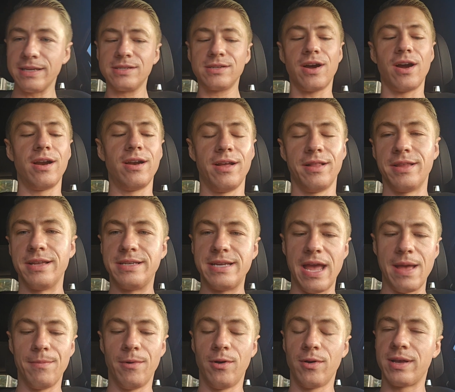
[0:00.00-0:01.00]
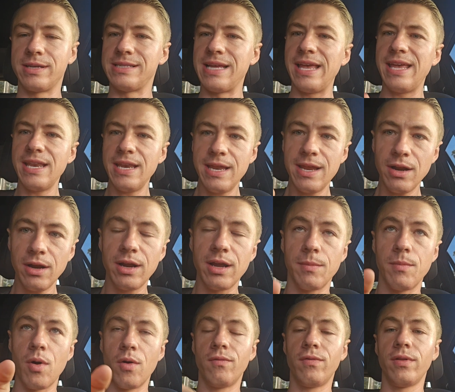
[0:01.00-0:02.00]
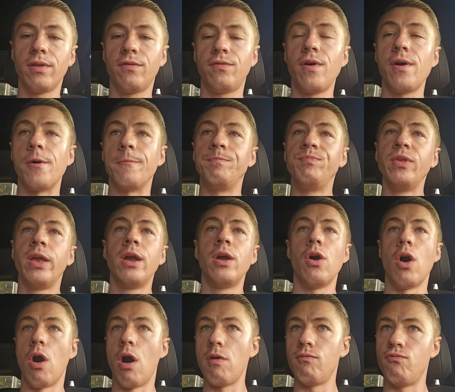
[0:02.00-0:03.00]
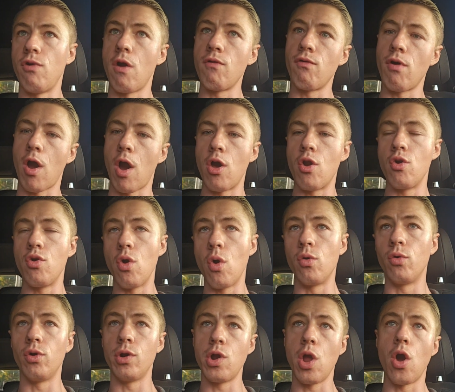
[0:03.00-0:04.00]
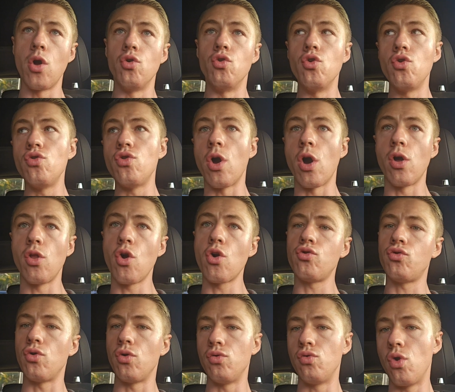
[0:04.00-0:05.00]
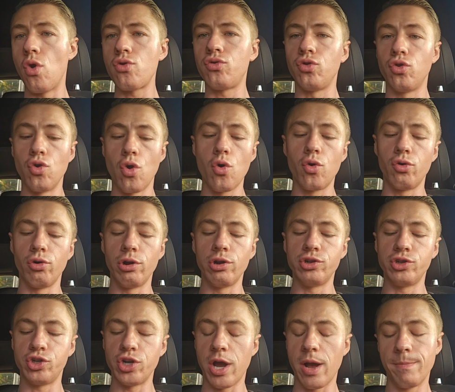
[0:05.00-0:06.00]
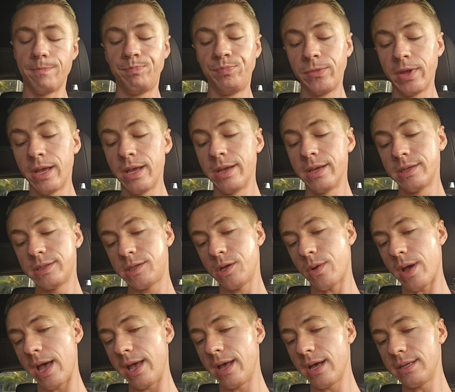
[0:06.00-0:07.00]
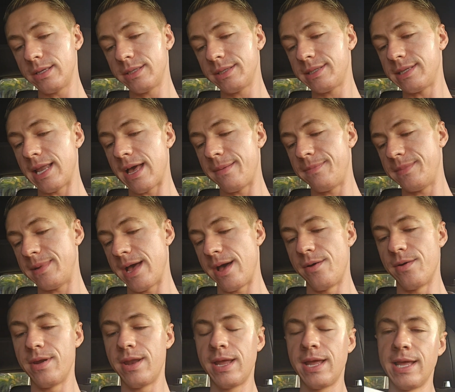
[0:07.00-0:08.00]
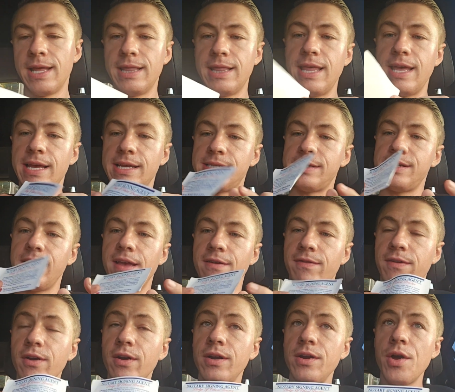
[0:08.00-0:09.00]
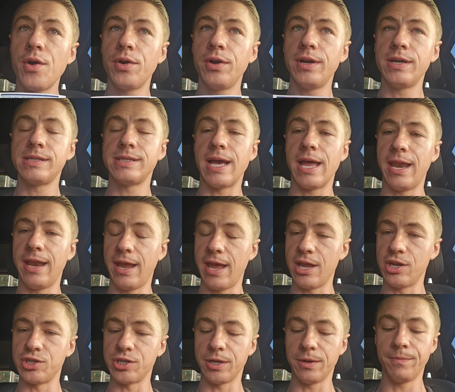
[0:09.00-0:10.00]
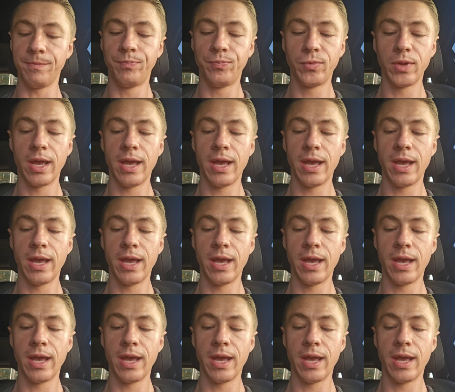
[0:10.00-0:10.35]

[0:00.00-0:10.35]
this card on the table because I can hear him over the phone. I've never had a notary not do that. That's a notary's job. So I got to slap down this. If you're a notary signing agent,